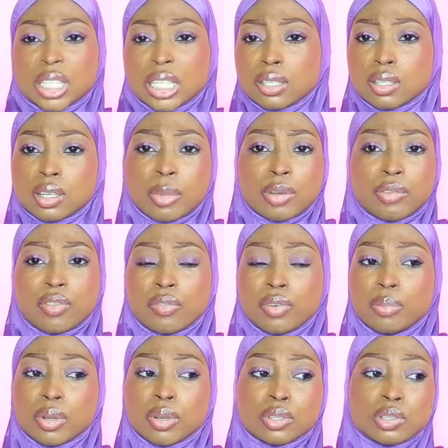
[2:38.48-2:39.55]
it's not my
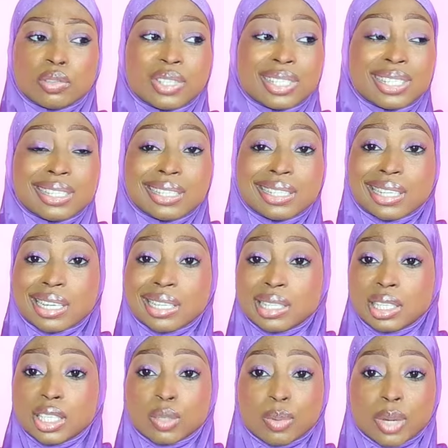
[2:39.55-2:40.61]
favorite because it is
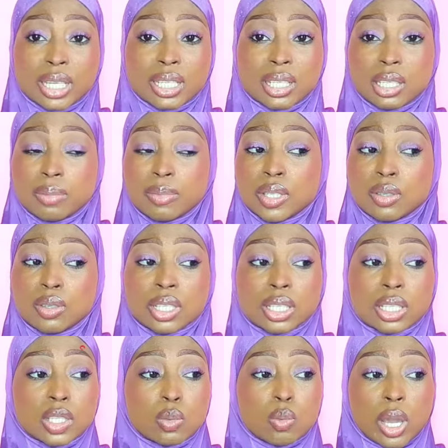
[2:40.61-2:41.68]
intensely spicy. The Middle
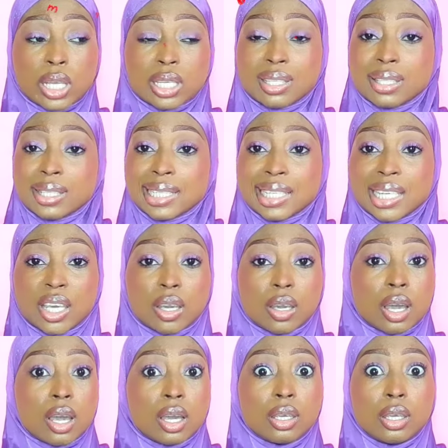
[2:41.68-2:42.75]
Eastern spices in here
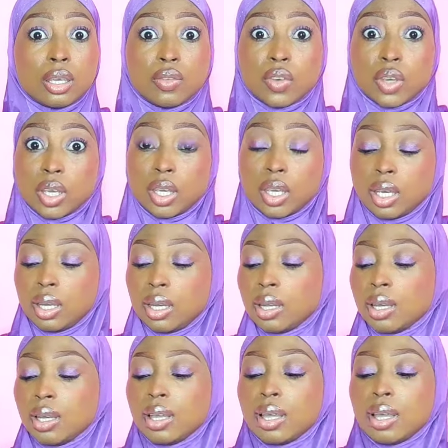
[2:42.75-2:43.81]
are
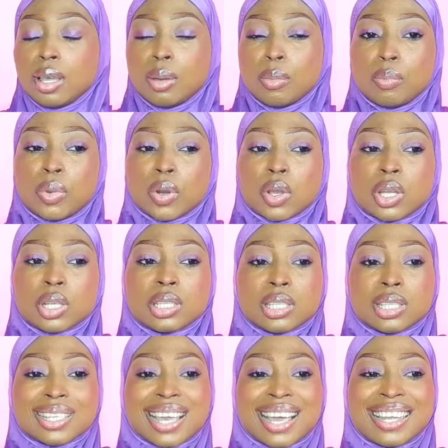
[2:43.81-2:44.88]
given, but
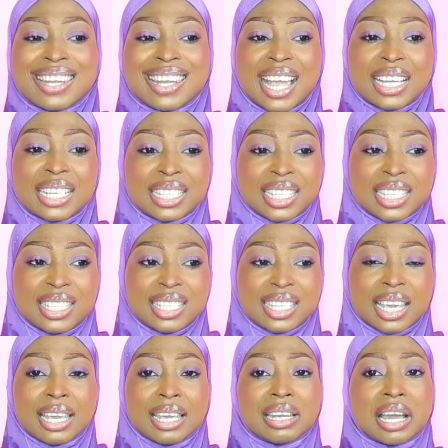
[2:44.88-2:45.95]
I liked it
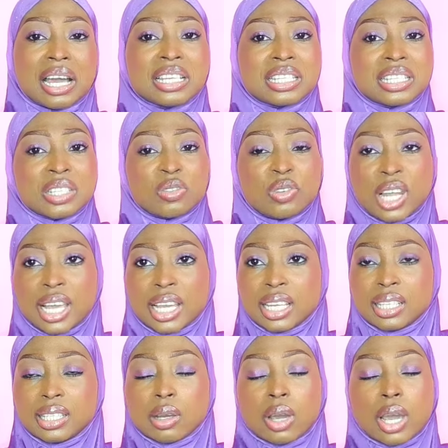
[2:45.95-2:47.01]
then. I still like
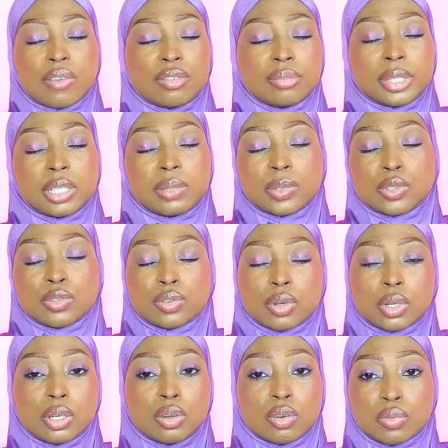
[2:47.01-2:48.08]
it now. I haven't been able to
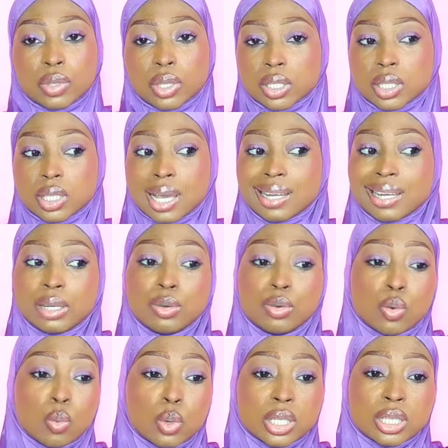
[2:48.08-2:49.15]
fall in love with Asad. I
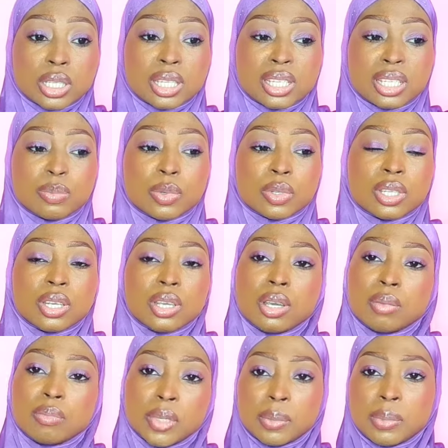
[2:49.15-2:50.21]
don't know what it is, but
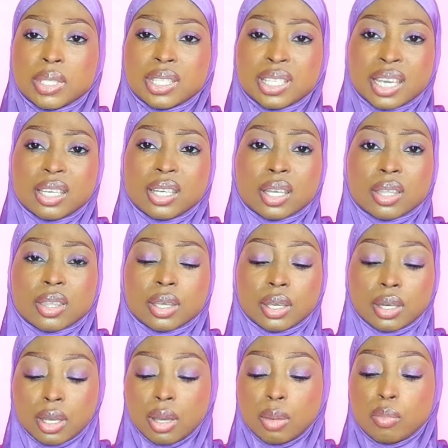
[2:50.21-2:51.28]
maybe it's the headache
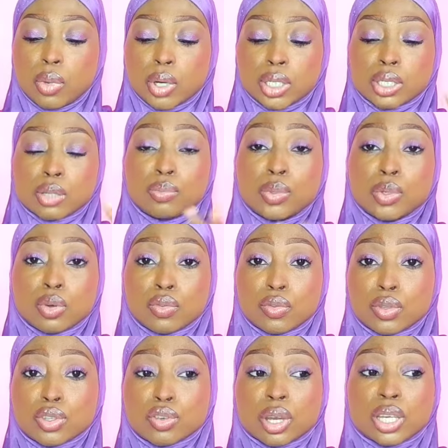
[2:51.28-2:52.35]
thing. But it's a
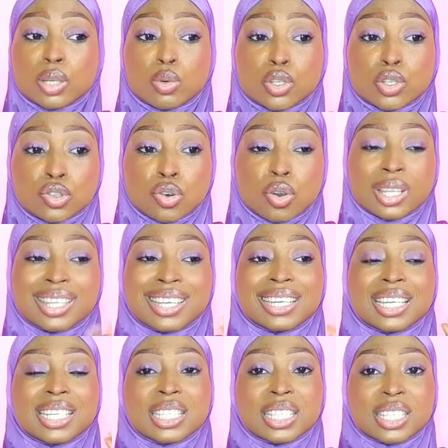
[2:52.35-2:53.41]
beautiful strength. It was strong
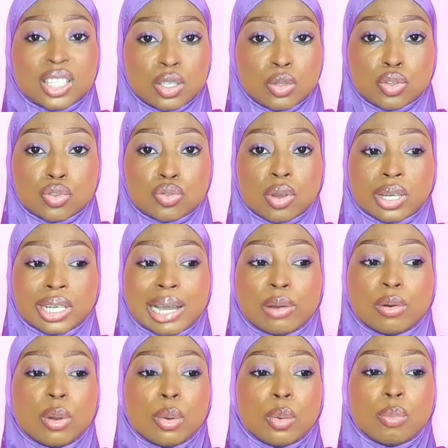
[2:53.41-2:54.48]
then, it is still strong
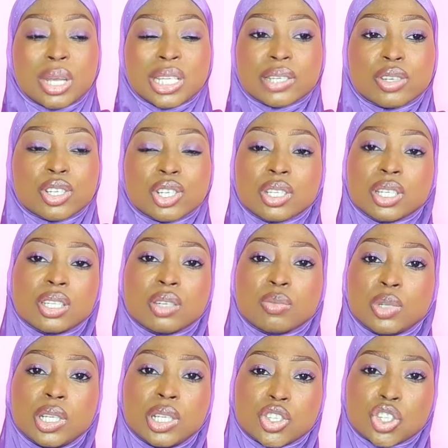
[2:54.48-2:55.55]
now. Maceration
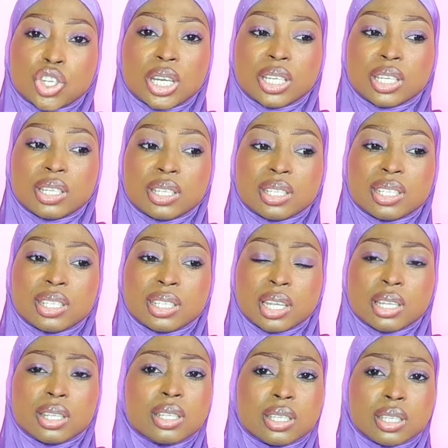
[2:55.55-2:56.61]
didn't really change this, it
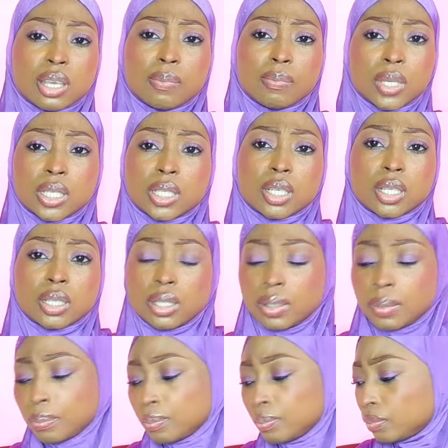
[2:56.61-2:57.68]
stayed the same basically.
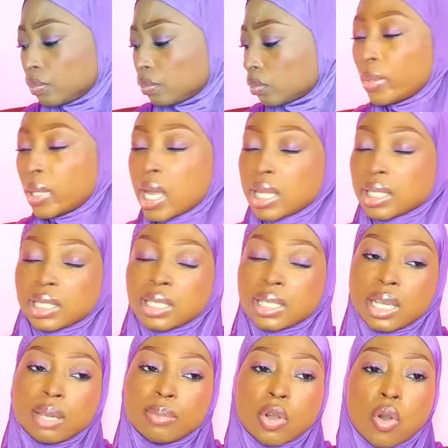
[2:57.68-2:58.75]
On that
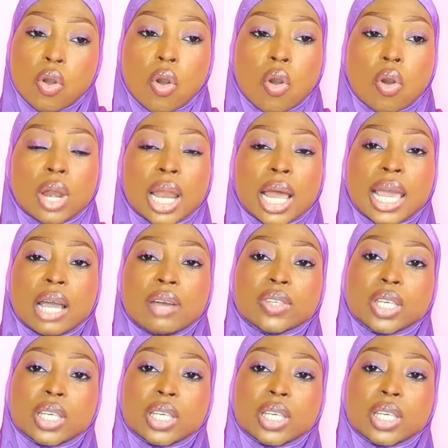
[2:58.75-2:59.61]
same haul, I have